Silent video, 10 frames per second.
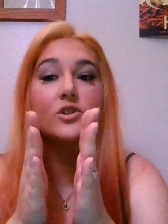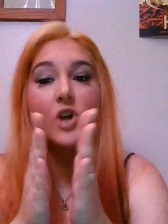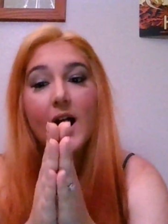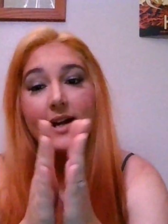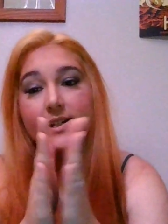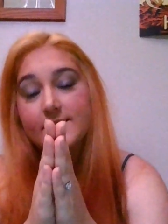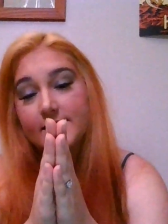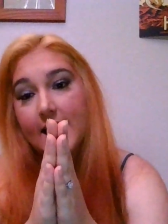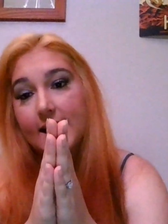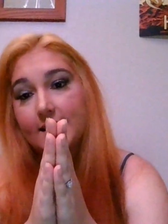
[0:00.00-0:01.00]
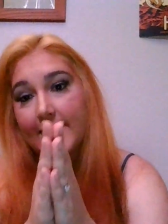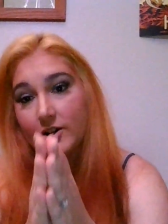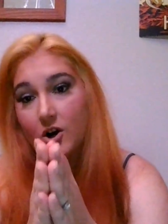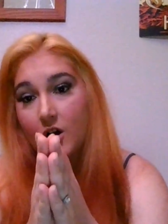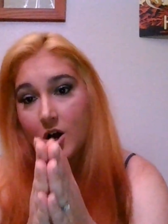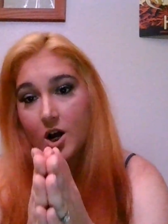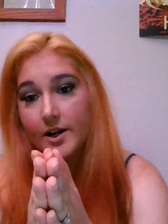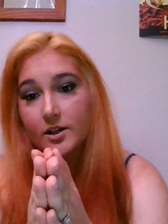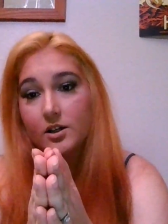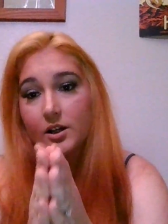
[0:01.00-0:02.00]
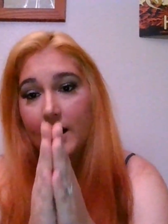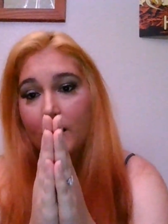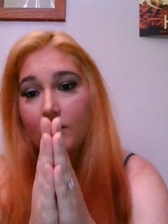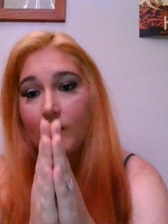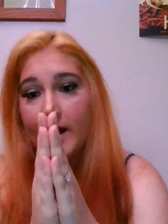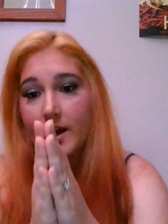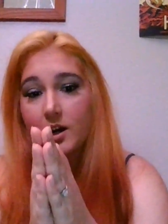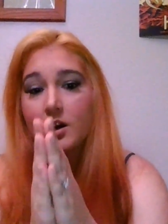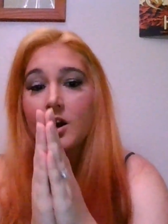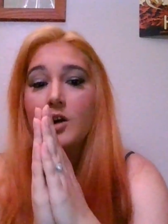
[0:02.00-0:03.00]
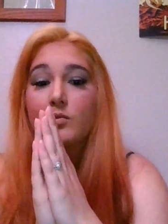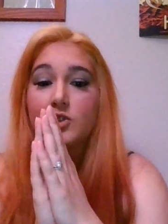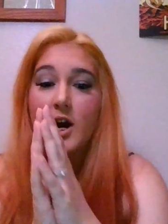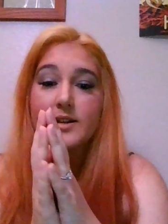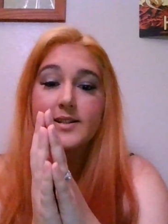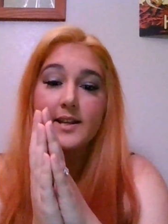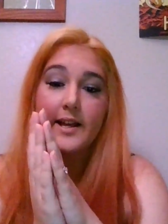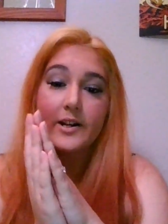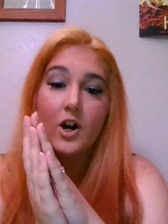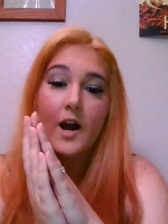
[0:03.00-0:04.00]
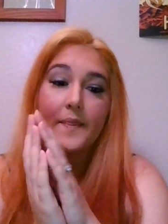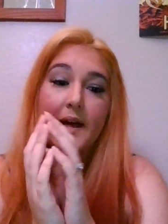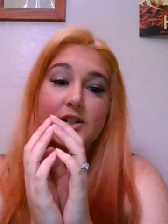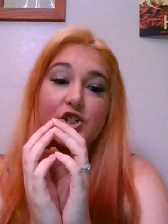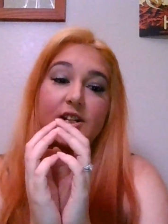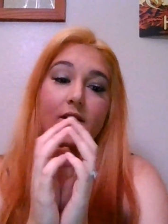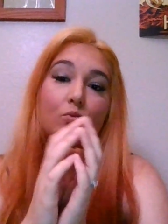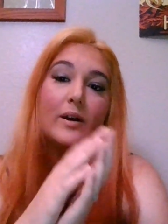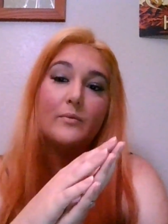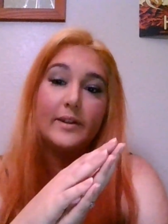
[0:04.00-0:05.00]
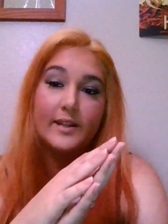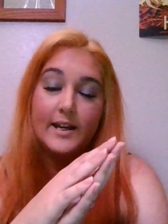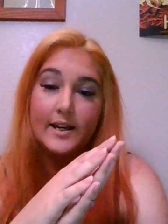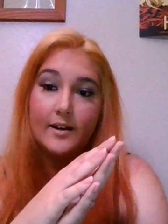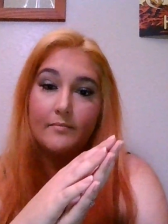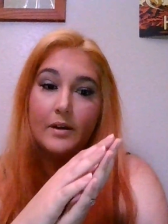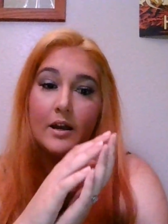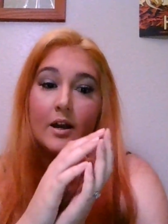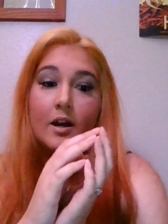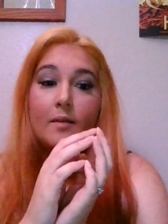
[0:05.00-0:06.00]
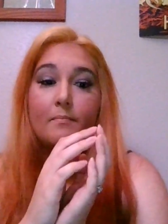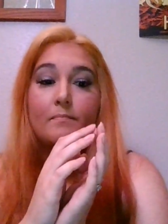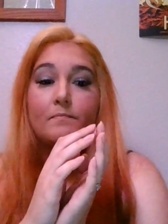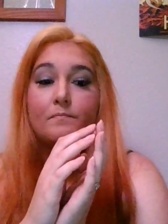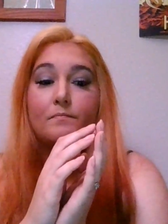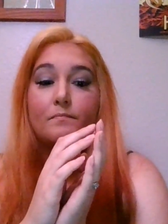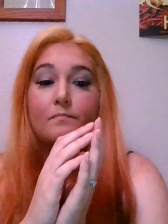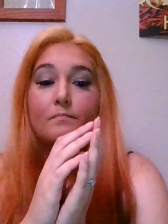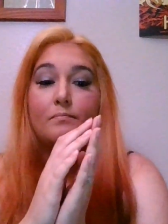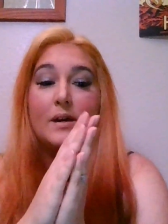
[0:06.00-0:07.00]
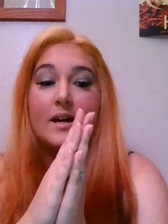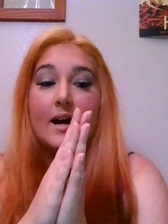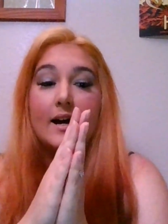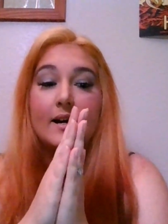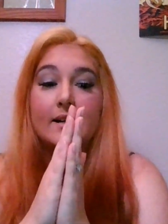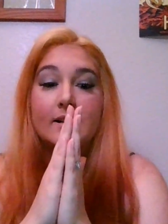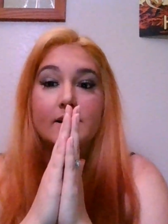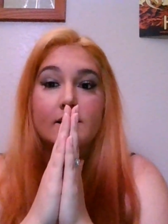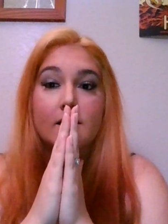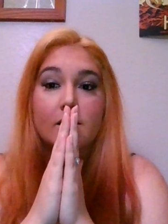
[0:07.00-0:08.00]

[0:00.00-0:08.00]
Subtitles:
try to say later on, Carol Ann would try to say later on that she went with him because